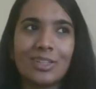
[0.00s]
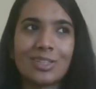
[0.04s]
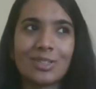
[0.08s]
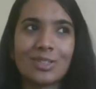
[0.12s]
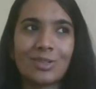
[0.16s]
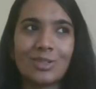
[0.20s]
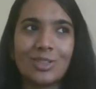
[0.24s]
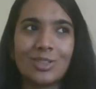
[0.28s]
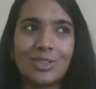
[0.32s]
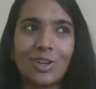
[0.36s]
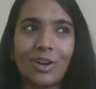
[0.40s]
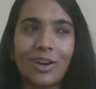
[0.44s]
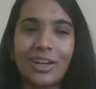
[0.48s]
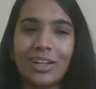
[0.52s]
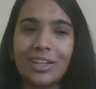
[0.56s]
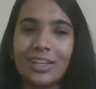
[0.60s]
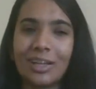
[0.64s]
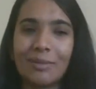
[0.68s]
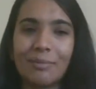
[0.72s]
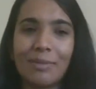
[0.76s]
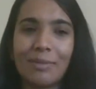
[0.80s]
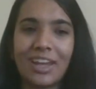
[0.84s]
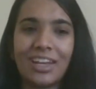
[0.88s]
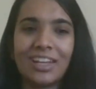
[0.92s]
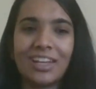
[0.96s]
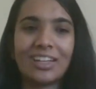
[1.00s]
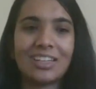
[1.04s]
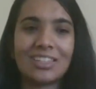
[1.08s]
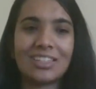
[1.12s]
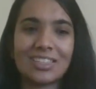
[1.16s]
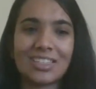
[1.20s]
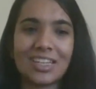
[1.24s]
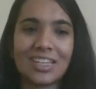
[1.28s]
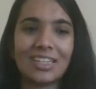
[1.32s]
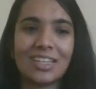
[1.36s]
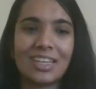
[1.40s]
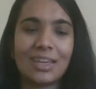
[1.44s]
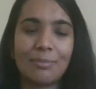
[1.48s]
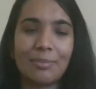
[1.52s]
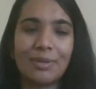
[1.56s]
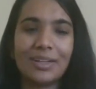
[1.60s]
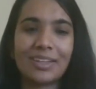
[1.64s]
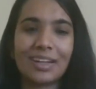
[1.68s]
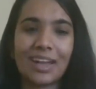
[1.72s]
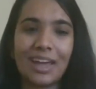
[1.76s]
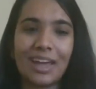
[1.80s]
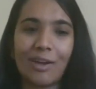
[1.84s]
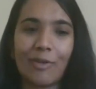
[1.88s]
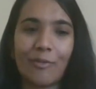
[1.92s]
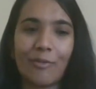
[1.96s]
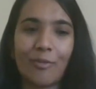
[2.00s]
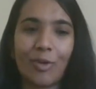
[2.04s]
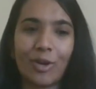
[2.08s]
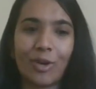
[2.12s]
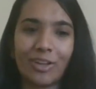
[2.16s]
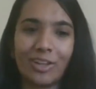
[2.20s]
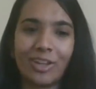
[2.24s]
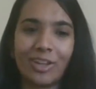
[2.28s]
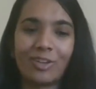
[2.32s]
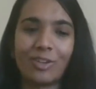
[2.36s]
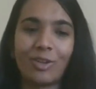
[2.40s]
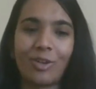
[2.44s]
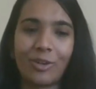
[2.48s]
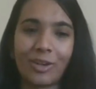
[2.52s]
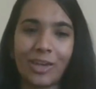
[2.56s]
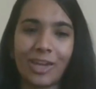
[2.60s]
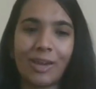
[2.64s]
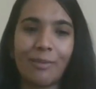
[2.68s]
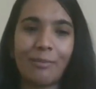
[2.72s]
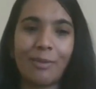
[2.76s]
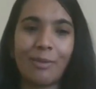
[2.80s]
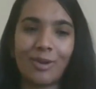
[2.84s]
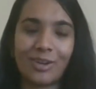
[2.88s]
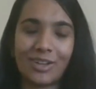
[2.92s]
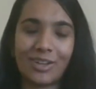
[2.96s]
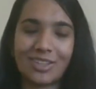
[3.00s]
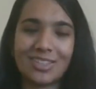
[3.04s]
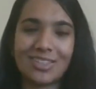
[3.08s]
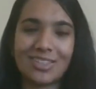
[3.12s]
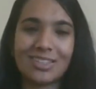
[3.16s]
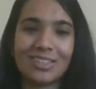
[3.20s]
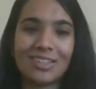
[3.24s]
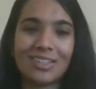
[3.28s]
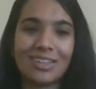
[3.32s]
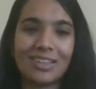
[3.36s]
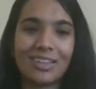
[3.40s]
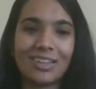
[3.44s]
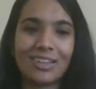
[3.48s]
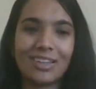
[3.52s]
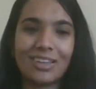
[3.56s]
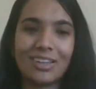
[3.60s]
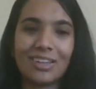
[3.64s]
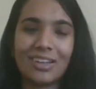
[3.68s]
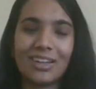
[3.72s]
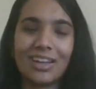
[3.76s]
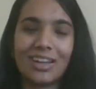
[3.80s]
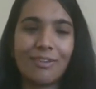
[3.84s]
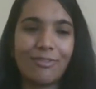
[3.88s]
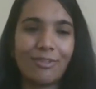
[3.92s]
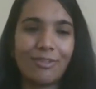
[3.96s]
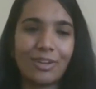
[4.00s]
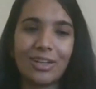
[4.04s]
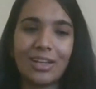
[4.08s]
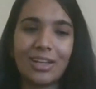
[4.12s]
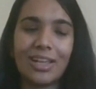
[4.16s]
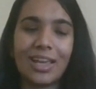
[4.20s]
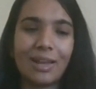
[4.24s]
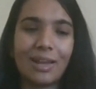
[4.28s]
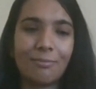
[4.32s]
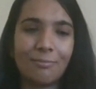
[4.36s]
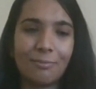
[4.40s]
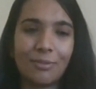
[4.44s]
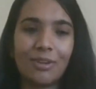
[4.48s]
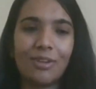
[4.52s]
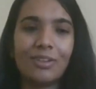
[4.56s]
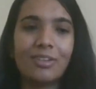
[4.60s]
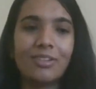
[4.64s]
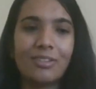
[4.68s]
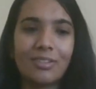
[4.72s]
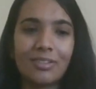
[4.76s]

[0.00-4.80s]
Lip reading: So joining their mailing list and keeping track of what they're talking about is definitely helpful.